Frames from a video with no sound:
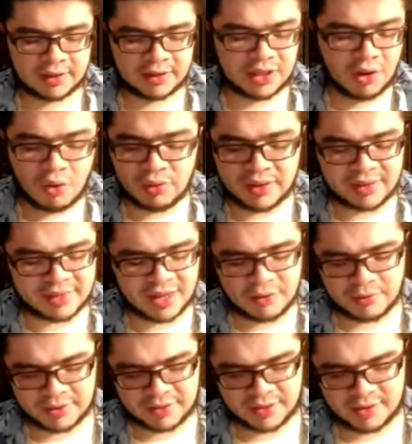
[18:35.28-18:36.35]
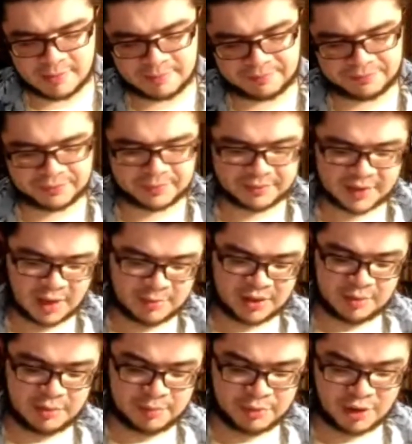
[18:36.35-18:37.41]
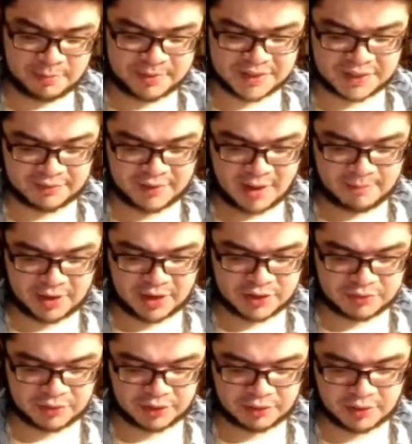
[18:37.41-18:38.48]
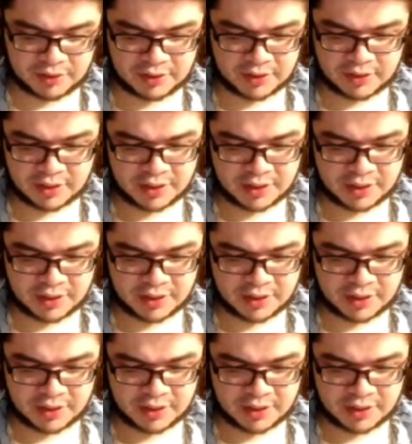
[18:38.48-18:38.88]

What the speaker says: The only thing with him, I mean, let me pull up his Savant page really quickly.